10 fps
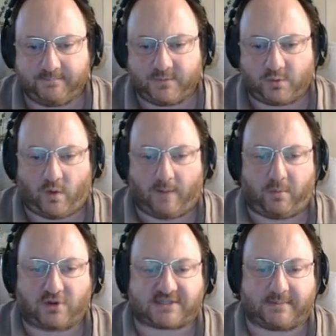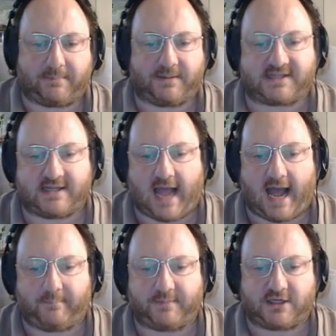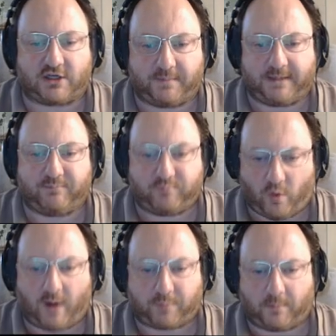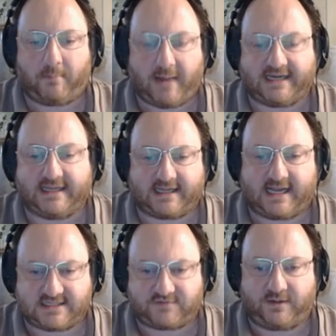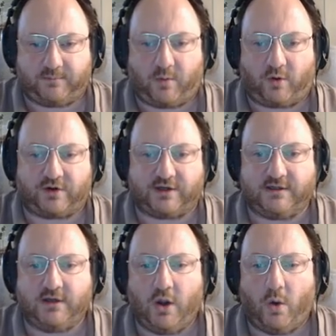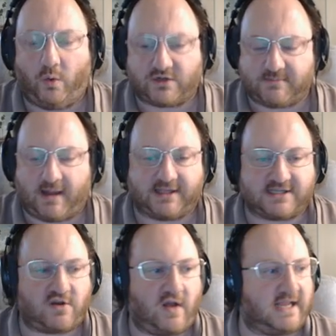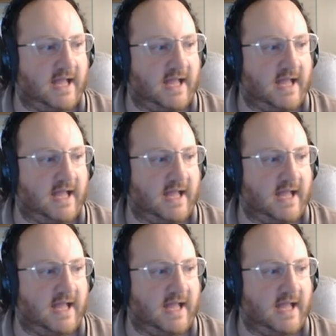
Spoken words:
quite possibly, but that could be quite problematic in the case of Ring of Morrigan, or some others like